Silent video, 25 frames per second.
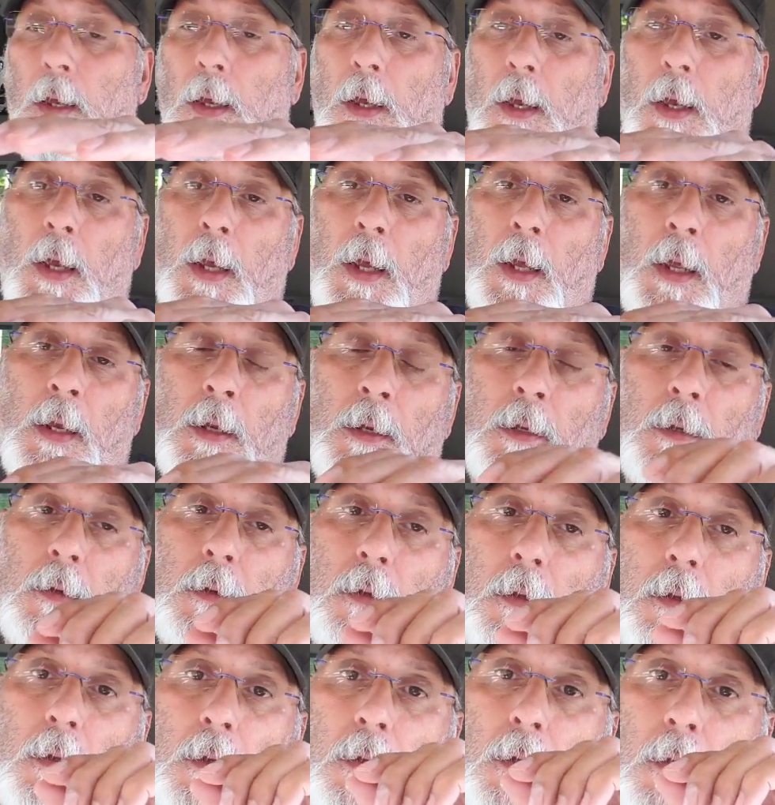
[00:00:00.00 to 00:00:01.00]
And
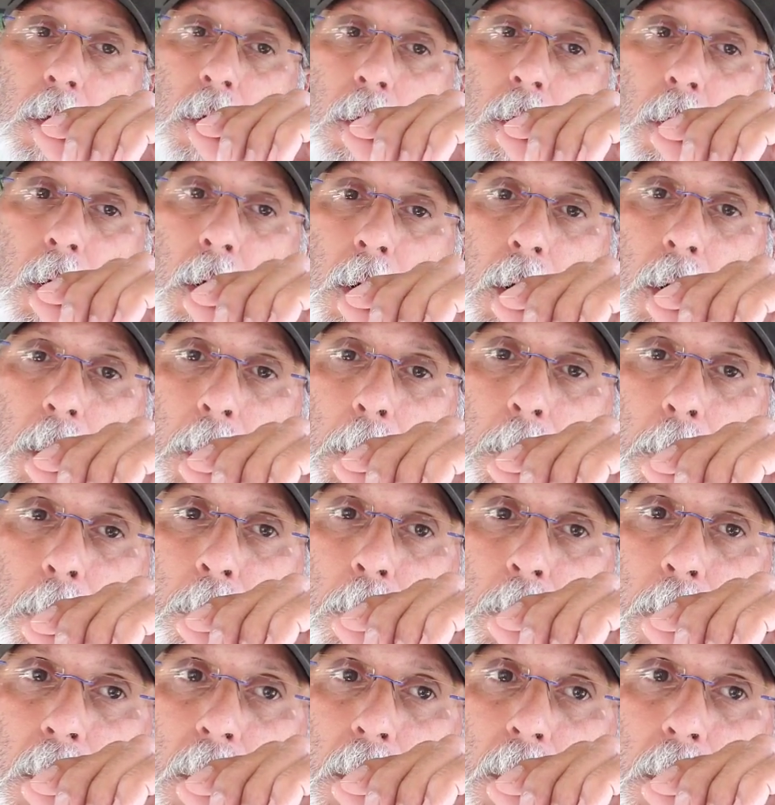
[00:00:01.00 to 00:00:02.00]

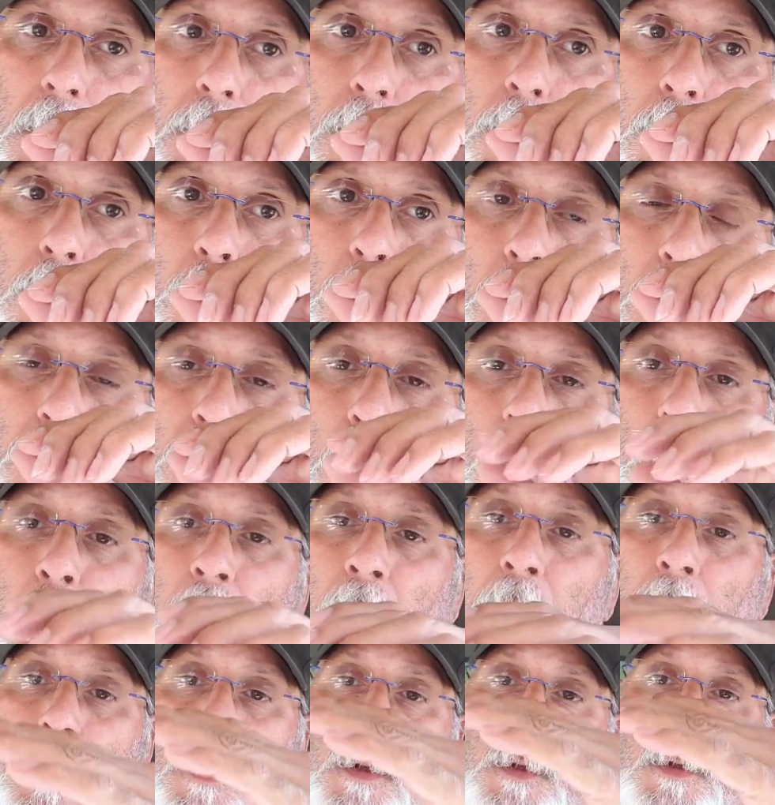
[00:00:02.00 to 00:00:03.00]
with the
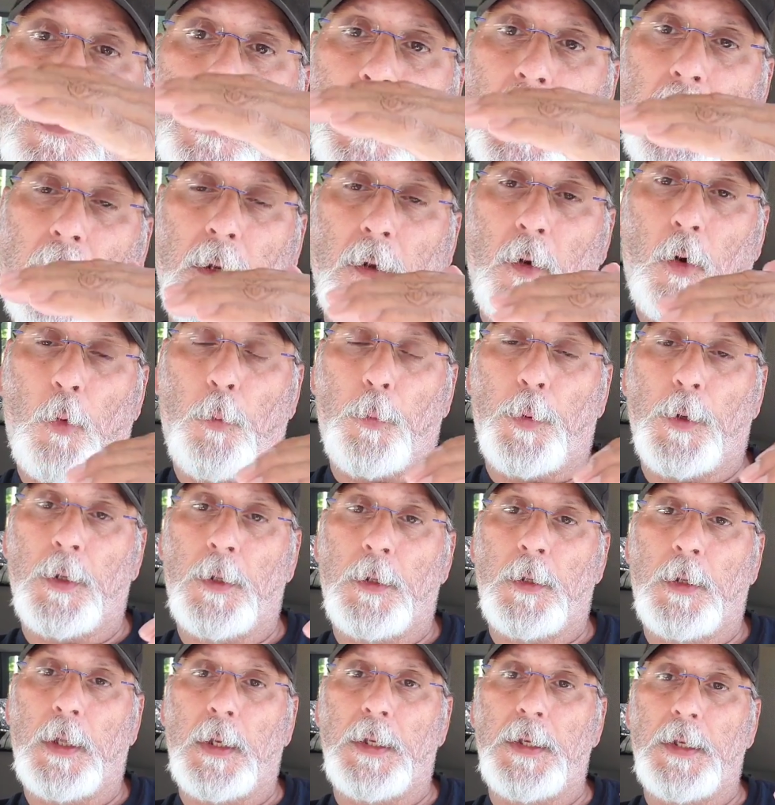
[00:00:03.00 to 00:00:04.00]
winter, they
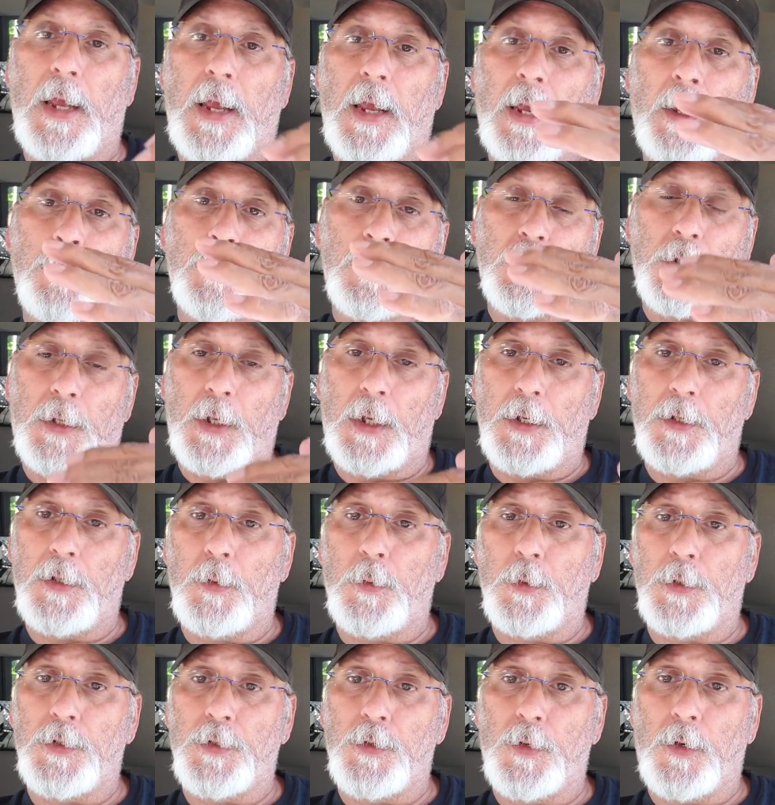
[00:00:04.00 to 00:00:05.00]
open the dams and they
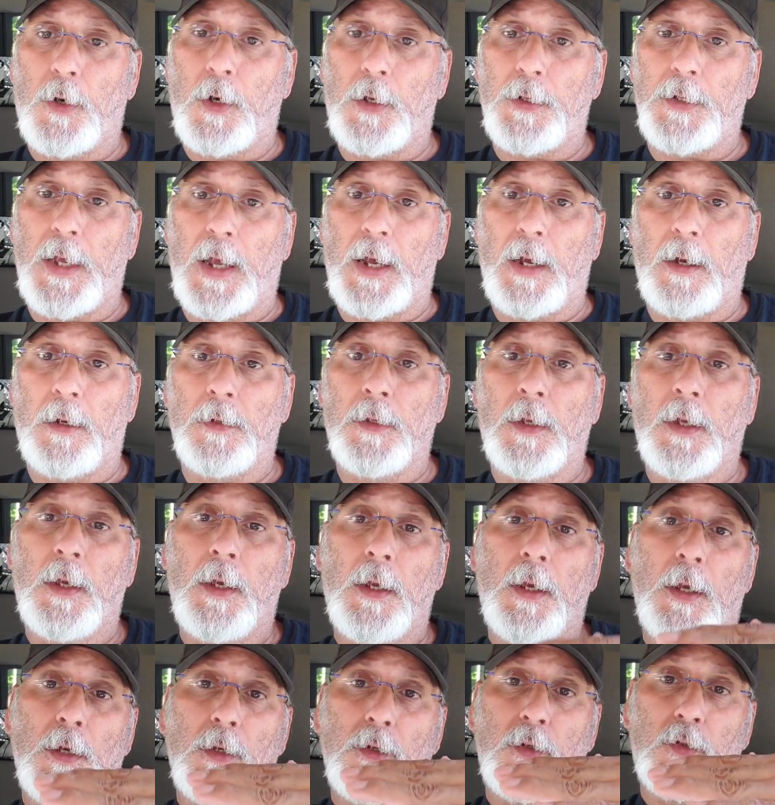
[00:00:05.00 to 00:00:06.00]
do a drawdown,
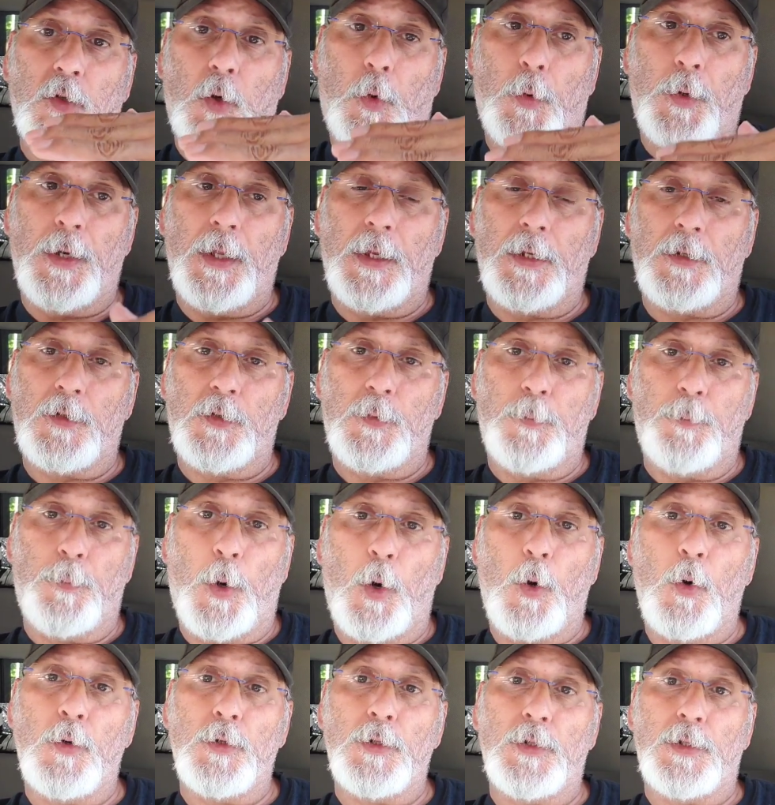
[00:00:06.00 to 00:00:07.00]
so it
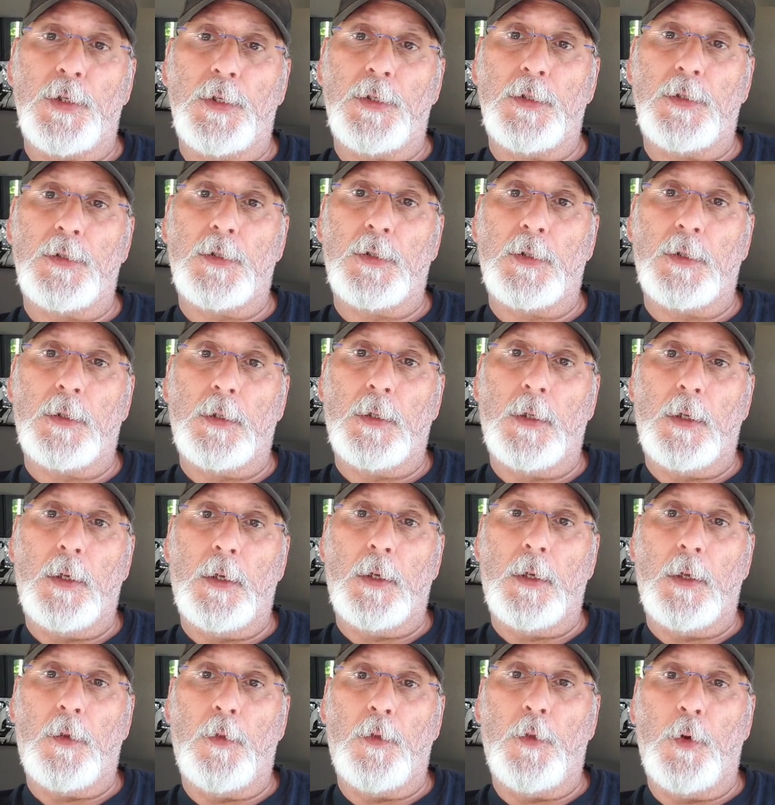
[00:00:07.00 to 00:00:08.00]
exposes
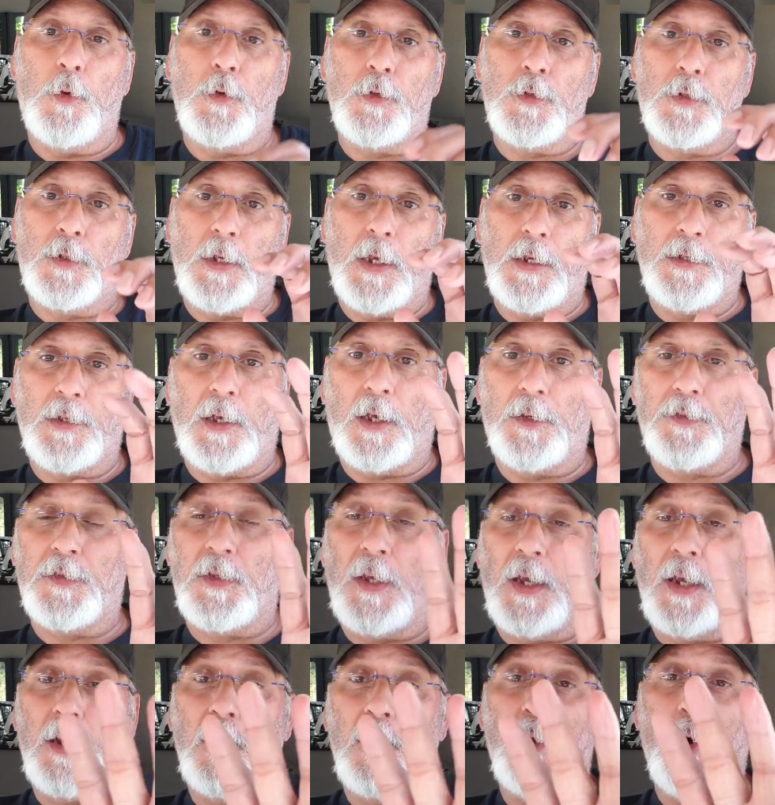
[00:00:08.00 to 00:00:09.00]
those, as I'll
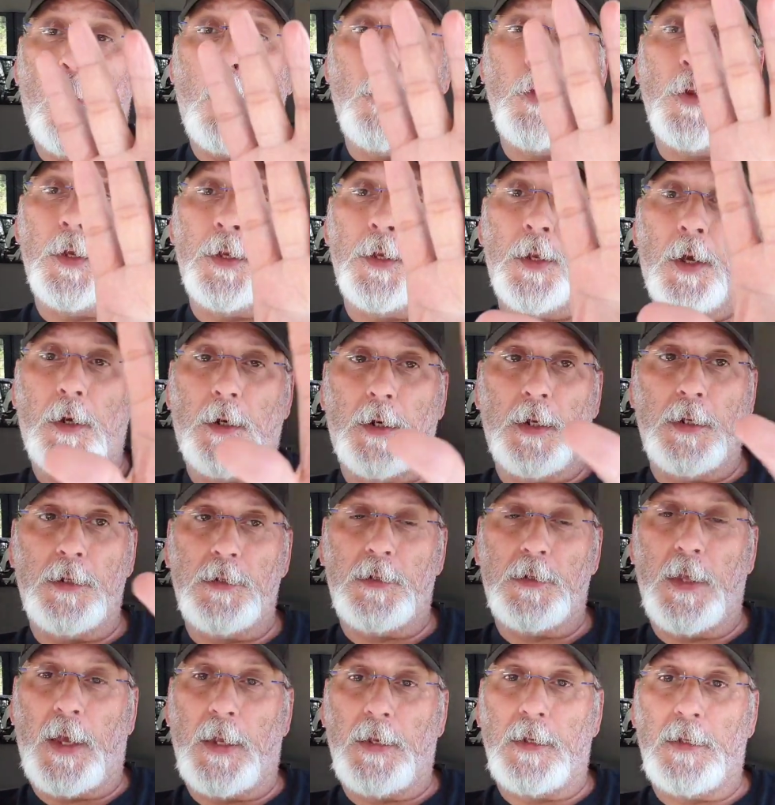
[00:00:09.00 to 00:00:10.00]
say, golden nuggets
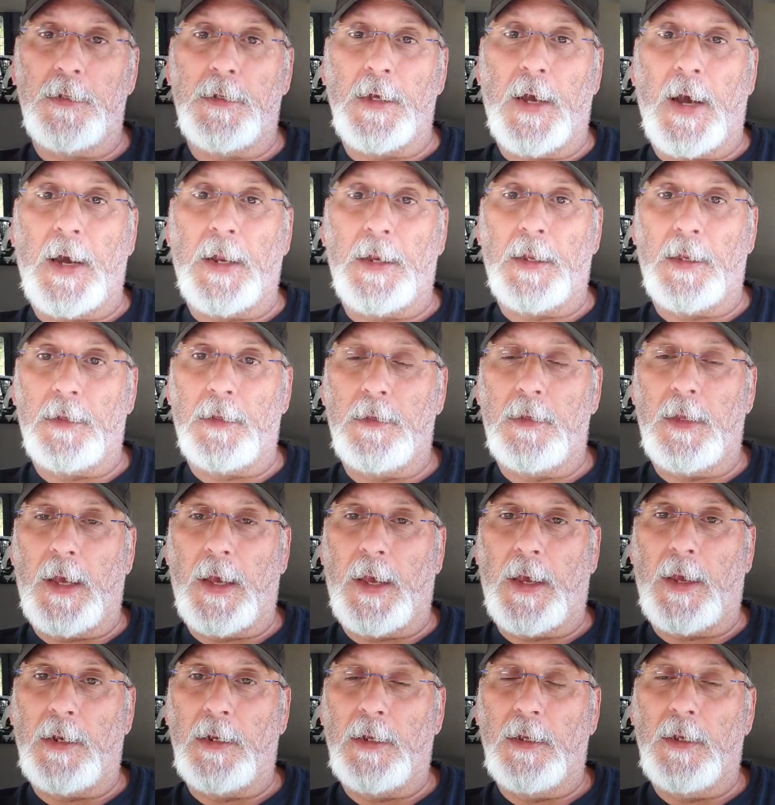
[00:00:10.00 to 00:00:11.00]
that dotted
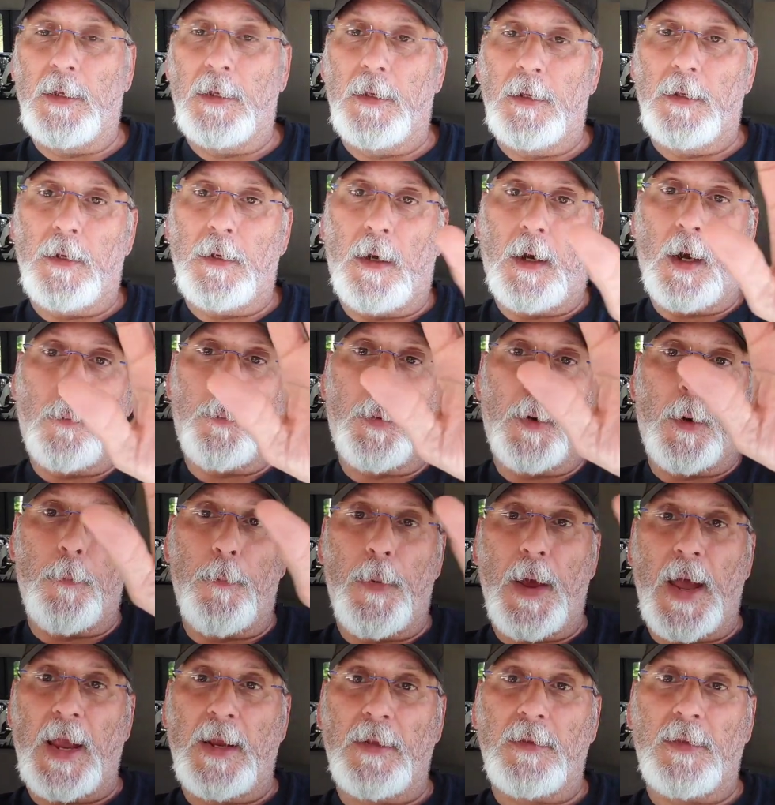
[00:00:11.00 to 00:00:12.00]
that upper
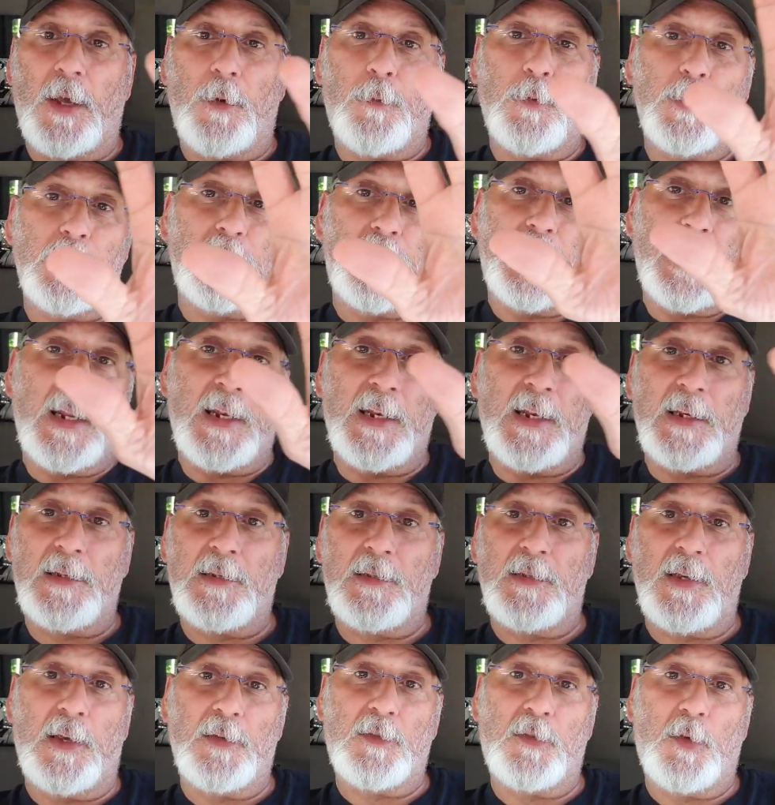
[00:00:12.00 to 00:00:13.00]
bank that was
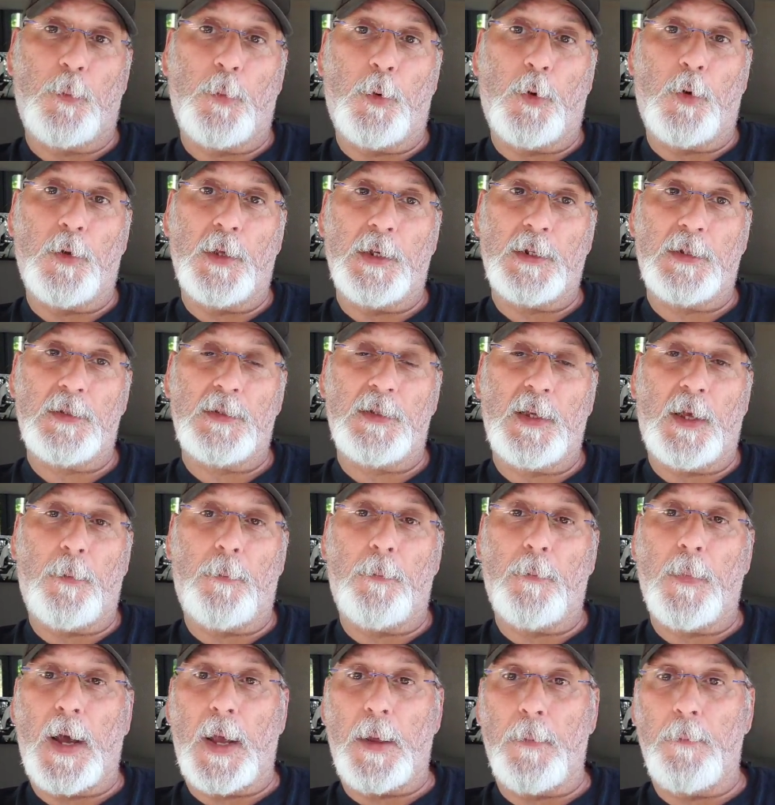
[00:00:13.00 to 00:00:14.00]
inaccessible
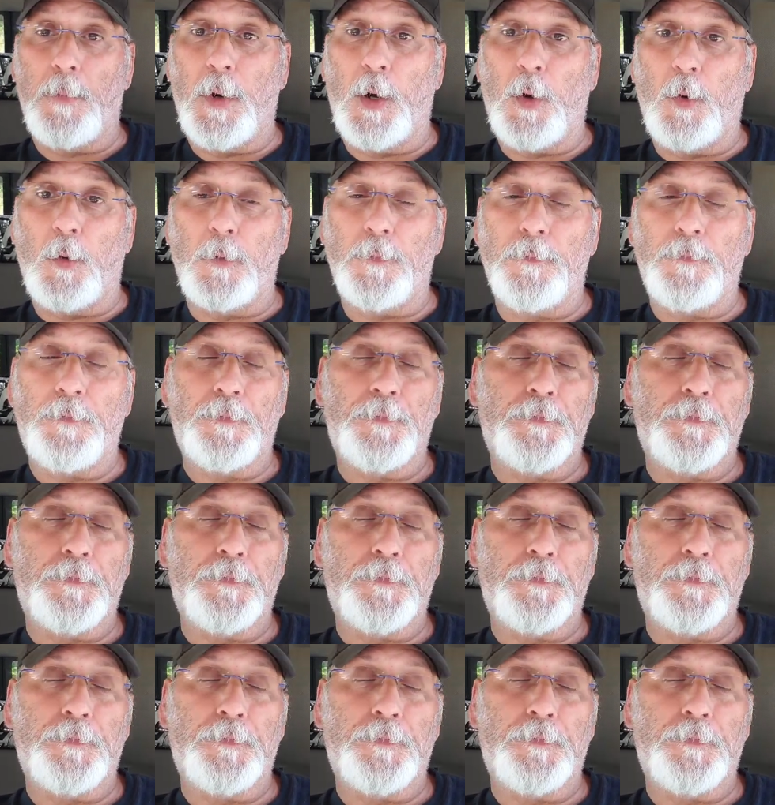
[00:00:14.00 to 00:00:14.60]
except by boat.